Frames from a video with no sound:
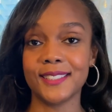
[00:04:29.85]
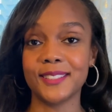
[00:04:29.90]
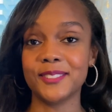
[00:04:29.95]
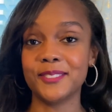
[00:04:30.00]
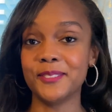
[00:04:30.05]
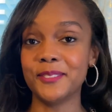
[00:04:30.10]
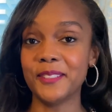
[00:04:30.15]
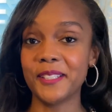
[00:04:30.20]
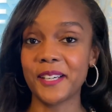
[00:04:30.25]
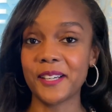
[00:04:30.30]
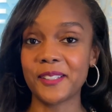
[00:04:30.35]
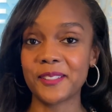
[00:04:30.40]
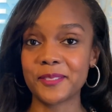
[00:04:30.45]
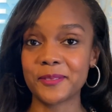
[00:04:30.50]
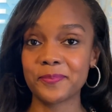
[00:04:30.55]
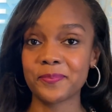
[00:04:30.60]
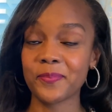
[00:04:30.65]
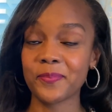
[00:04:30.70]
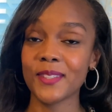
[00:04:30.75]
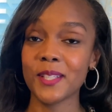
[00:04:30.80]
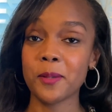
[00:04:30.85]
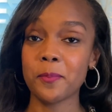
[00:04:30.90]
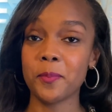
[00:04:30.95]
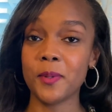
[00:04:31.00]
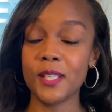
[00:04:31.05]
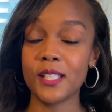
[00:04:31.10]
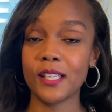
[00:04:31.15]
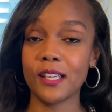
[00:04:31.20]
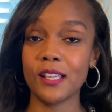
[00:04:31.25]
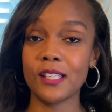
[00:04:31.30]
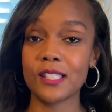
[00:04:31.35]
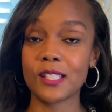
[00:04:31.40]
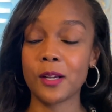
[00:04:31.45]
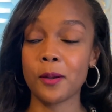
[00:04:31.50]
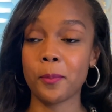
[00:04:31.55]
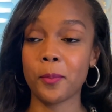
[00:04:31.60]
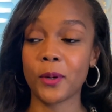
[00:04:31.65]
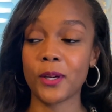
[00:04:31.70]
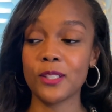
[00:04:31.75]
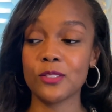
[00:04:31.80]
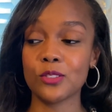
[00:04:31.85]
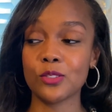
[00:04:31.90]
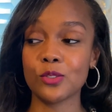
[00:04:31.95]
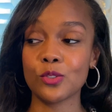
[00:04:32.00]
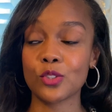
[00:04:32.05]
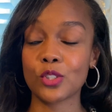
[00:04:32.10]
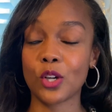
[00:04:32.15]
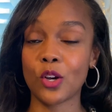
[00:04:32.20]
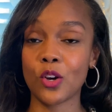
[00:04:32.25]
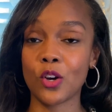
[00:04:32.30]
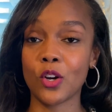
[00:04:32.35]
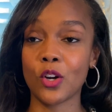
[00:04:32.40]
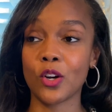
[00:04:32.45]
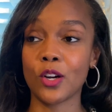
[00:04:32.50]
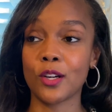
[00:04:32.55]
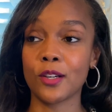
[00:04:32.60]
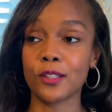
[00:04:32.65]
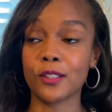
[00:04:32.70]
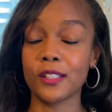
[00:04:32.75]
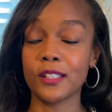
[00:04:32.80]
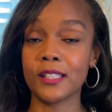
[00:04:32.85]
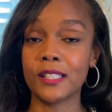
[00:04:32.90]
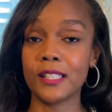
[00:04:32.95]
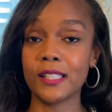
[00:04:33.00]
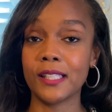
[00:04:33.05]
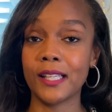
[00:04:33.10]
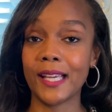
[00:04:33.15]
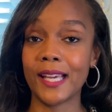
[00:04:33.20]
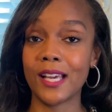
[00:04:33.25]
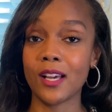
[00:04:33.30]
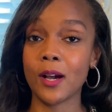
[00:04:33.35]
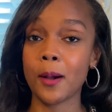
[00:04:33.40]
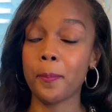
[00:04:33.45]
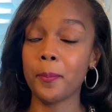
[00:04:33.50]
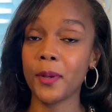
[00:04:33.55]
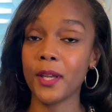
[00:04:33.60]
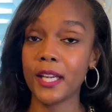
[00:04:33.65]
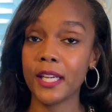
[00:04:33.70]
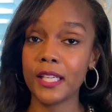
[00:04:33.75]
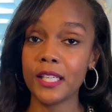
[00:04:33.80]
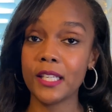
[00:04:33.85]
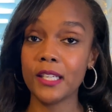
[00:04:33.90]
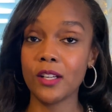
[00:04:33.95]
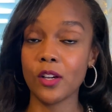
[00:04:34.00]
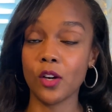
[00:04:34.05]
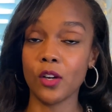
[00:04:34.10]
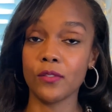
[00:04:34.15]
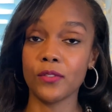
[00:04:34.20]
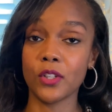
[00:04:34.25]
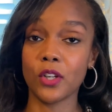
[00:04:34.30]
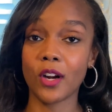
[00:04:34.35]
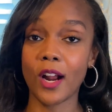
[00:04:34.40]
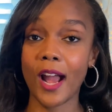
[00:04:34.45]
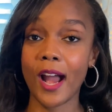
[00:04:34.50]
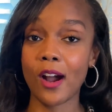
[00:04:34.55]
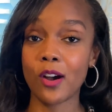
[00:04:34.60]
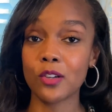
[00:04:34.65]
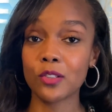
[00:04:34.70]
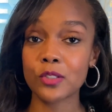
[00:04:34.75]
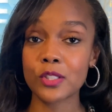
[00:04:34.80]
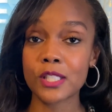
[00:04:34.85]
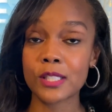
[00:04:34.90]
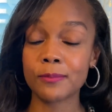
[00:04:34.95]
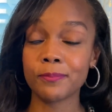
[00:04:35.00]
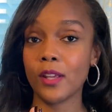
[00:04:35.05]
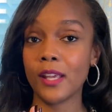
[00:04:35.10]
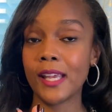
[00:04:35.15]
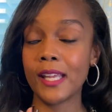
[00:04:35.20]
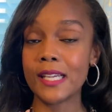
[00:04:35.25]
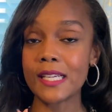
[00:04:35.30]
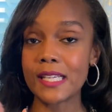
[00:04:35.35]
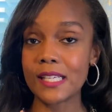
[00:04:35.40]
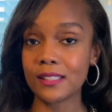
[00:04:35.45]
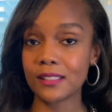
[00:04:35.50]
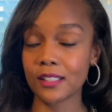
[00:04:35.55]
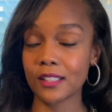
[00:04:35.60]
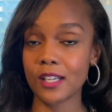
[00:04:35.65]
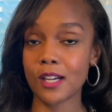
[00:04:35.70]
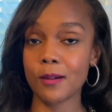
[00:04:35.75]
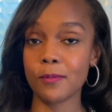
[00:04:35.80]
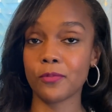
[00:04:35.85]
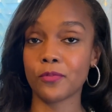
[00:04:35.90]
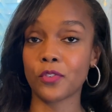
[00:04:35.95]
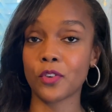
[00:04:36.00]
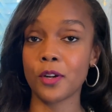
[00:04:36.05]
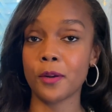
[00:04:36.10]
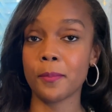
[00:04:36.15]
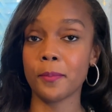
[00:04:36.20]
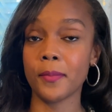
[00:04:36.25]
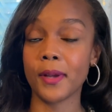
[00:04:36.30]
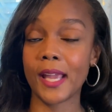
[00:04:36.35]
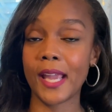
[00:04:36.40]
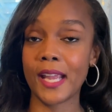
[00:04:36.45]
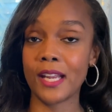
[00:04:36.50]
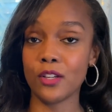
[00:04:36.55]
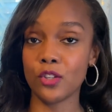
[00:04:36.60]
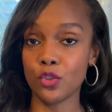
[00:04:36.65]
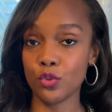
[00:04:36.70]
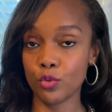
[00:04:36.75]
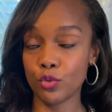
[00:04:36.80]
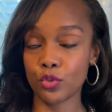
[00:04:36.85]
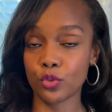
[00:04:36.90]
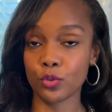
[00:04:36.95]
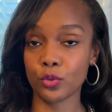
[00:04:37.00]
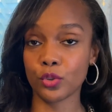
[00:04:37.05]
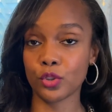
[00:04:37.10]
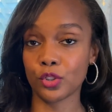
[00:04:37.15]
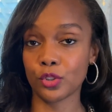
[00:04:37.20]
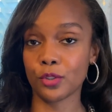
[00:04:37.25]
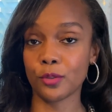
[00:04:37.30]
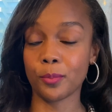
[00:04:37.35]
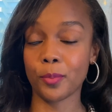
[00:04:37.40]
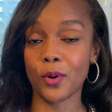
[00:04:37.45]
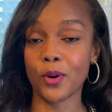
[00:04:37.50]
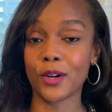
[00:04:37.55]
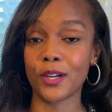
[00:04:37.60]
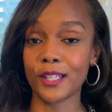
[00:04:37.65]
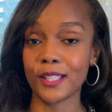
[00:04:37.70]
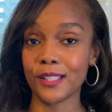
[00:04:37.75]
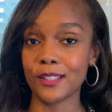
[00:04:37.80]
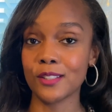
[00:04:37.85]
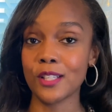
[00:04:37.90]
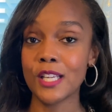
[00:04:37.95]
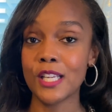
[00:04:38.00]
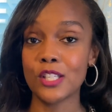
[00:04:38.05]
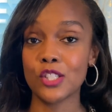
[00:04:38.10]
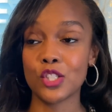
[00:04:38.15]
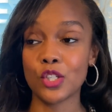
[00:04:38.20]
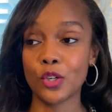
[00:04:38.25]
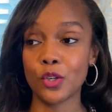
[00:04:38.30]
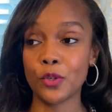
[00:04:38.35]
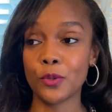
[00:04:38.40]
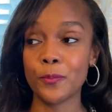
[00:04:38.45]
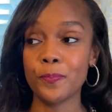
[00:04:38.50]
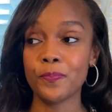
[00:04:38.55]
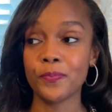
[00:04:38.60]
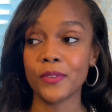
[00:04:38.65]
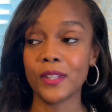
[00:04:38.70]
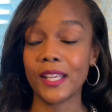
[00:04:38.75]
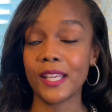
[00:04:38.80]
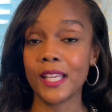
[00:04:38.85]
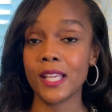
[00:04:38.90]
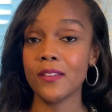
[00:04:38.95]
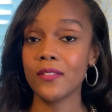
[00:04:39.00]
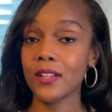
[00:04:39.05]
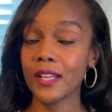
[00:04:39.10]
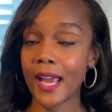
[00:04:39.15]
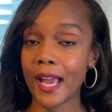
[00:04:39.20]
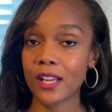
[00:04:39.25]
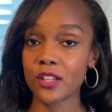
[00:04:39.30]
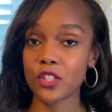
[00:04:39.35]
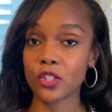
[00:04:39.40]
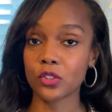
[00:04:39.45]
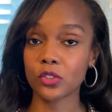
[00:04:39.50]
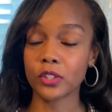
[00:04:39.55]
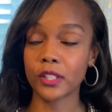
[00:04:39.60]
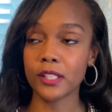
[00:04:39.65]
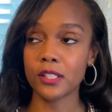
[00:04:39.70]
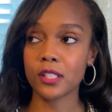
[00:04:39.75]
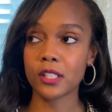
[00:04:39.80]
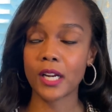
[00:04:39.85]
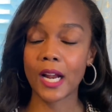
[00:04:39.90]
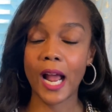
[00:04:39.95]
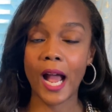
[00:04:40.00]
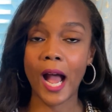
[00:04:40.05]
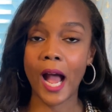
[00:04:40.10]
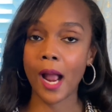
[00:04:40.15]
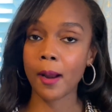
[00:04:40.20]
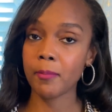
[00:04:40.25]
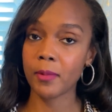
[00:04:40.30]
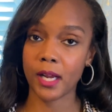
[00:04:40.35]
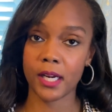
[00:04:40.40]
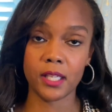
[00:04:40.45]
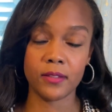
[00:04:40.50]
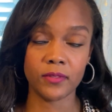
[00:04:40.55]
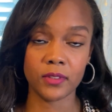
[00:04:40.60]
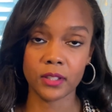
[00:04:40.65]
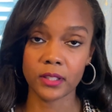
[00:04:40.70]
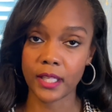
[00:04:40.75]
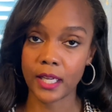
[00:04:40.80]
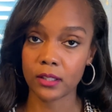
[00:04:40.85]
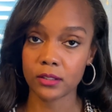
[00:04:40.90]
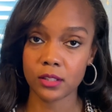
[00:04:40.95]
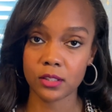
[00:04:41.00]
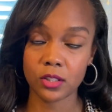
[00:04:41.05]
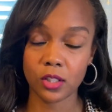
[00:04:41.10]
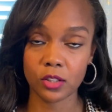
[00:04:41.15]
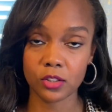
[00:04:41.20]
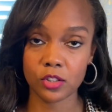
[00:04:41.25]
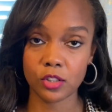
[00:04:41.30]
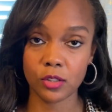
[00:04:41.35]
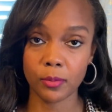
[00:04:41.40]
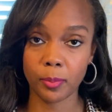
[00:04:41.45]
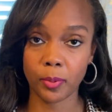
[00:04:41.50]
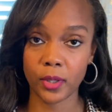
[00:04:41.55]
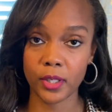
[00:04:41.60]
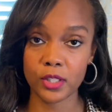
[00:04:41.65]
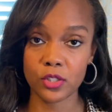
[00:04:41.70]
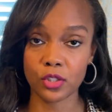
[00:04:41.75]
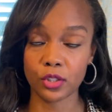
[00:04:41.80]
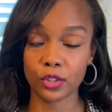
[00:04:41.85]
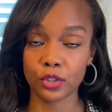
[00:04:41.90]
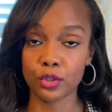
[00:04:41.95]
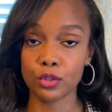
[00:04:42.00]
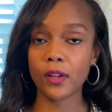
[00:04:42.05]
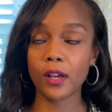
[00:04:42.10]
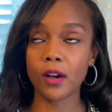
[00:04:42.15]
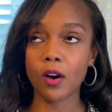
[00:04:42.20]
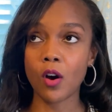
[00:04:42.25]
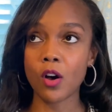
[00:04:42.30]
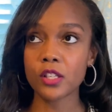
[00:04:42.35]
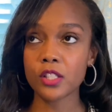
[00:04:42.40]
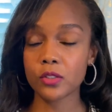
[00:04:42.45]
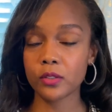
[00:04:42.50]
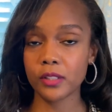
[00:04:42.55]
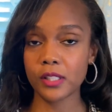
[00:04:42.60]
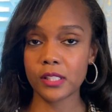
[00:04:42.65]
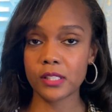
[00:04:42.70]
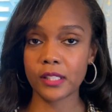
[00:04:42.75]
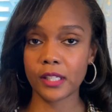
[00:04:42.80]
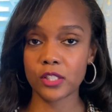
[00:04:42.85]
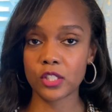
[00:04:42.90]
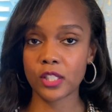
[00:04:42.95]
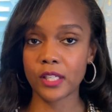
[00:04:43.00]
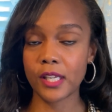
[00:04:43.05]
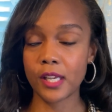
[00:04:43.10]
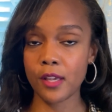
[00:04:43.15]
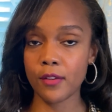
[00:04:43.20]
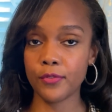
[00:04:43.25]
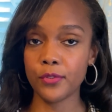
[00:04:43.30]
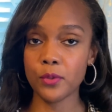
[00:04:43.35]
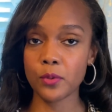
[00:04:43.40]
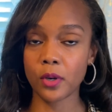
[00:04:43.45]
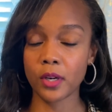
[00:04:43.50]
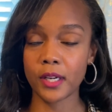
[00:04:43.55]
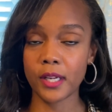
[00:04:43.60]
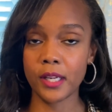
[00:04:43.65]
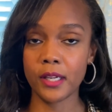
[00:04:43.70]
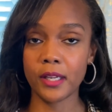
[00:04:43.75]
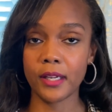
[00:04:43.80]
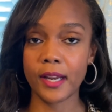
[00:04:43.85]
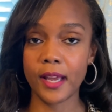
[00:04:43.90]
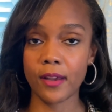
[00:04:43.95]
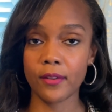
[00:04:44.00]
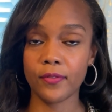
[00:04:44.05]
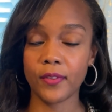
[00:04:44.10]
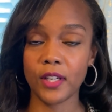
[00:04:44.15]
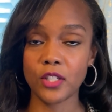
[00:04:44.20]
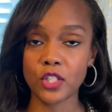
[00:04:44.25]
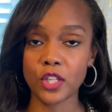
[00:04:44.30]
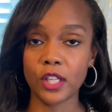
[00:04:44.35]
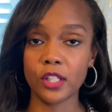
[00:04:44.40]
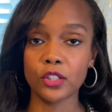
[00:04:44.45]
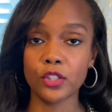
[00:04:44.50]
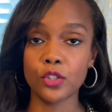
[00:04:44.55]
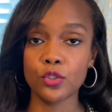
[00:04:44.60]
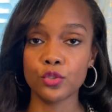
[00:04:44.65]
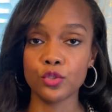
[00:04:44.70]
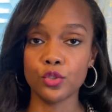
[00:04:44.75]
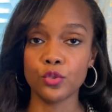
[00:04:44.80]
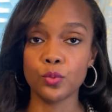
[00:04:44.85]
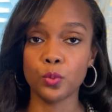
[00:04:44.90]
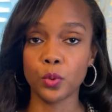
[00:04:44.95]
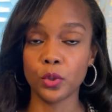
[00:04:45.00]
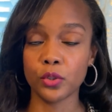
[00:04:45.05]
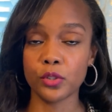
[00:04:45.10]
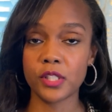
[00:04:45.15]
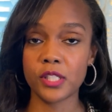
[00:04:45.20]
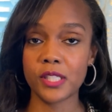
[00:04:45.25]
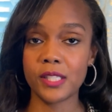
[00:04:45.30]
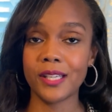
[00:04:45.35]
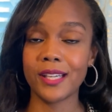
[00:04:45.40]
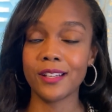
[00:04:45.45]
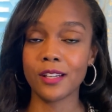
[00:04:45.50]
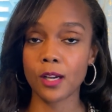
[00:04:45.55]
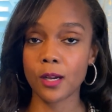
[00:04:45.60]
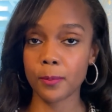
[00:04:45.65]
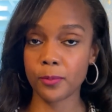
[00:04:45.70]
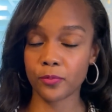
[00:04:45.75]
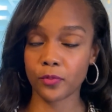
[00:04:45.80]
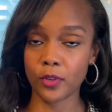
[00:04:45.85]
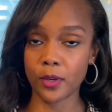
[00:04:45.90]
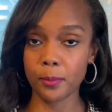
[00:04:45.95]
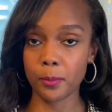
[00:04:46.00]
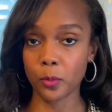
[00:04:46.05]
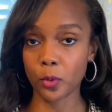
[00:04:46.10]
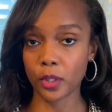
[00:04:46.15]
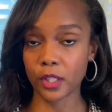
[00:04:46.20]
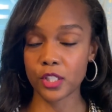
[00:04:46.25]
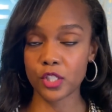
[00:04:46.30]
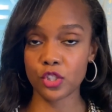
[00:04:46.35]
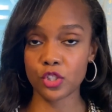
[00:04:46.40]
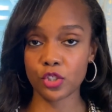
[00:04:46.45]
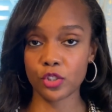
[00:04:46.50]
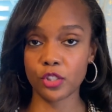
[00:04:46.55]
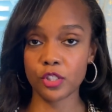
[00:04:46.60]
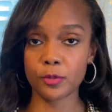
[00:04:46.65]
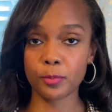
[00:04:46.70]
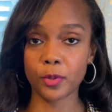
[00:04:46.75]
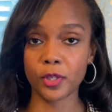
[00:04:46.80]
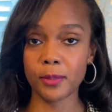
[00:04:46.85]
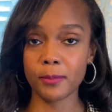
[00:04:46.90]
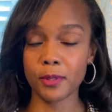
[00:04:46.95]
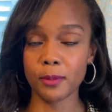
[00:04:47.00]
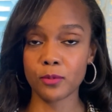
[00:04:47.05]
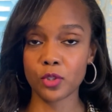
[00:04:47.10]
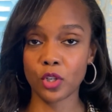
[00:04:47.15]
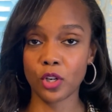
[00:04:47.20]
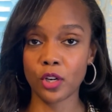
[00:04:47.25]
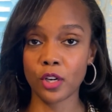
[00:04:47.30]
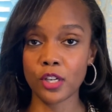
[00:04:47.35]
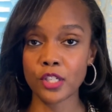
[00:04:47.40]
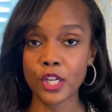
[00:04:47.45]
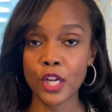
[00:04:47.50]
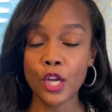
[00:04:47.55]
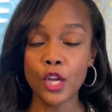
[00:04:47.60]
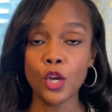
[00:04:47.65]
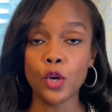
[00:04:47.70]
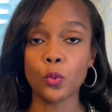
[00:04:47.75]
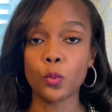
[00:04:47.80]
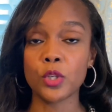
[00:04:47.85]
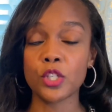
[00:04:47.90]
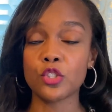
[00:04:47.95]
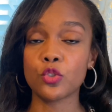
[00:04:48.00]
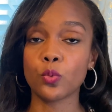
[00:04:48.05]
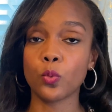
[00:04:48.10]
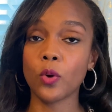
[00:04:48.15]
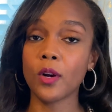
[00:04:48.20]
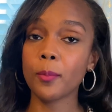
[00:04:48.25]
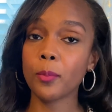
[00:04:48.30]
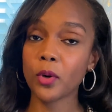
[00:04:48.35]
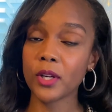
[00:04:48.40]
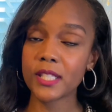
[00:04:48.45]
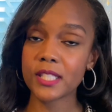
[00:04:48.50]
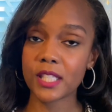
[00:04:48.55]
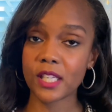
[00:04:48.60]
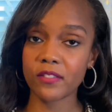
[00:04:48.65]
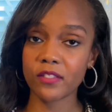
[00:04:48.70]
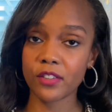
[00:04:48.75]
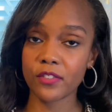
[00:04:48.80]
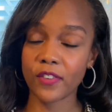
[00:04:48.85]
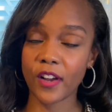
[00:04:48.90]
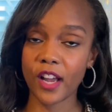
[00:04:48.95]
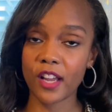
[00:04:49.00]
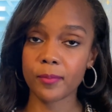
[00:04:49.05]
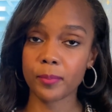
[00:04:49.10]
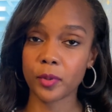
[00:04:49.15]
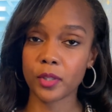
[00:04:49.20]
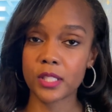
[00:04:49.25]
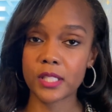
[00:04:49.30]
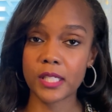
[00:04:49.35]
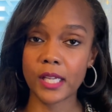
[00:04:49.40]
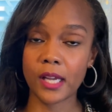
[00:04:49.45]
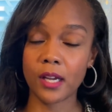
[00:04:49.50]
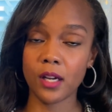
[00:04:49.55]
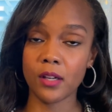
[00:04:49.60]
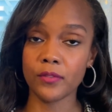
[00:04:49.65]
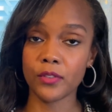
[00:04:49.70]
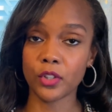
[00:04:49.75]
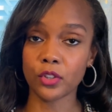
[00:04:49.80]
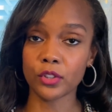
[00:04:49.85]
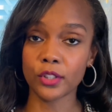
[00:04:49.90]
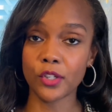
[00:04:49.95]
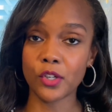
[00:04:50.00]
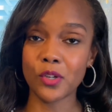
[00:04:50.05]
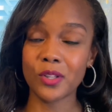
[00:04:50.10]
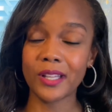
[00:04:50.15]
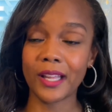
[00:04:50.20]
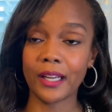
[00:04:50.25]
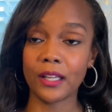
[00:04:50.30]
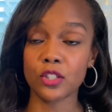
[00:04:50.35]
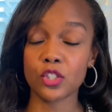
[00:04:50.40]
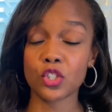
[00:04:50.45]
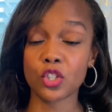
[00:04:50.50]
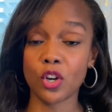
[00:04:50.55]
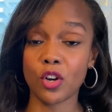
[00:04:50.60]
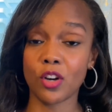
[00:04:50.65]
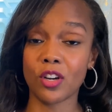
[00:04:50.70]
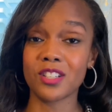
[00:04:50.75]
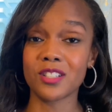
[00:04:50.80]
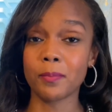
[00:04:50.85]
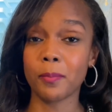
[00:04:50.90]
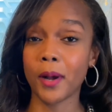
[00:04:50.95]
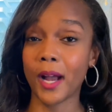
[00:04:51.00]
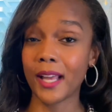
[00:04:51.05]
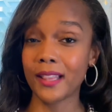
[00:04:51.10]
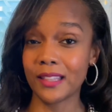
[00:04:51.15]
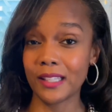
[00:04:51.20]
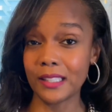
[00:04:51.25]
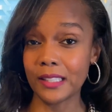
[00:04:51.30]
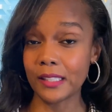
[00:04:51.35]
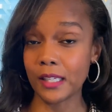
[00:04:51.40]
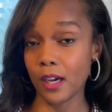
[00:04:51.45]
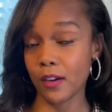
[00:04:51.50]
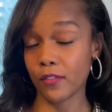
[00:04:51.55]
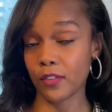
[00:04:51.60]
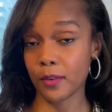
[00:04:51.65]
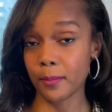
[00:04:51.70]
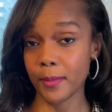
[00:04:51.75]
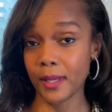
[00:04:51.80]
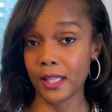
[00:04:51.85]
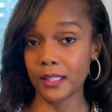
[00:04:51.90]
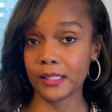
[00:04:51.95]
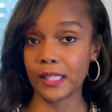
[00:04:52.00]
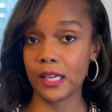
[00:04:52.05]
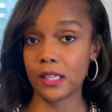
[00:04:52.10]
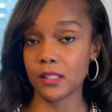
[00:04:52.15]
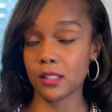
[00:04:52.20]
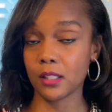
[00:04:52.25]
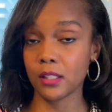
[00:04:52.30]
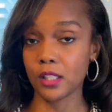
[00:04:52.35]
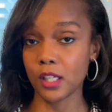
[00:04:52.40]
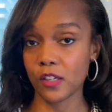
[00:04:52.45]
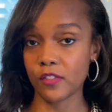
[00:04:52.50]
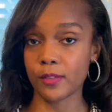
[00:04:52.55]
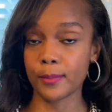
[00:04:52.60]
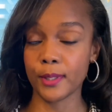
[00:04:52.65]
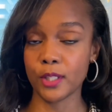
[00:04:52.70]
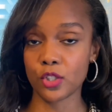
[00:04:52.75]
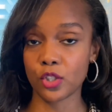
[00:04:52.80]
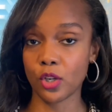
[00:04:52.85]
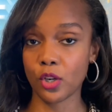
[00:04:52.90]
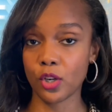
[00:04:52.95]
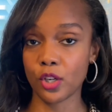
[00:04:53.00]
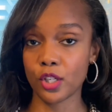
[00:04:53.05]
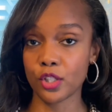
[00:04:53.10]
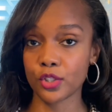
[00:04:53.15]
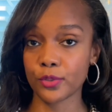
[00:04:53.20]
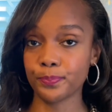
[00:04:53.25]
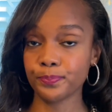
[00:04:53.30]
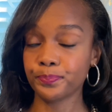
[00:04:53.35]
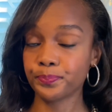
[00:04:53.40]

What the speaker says: No, because appraisals are the opinion of your house. It needs to come from a neutral third party. So even as your lender, I'm not even allowed to talk to the appraiser. Also in this section, if you are in an FHA loan, you will see an upfront mortgage insurance premium charge, which is 1.75% of your loan that is charged by the government. That is a government charge.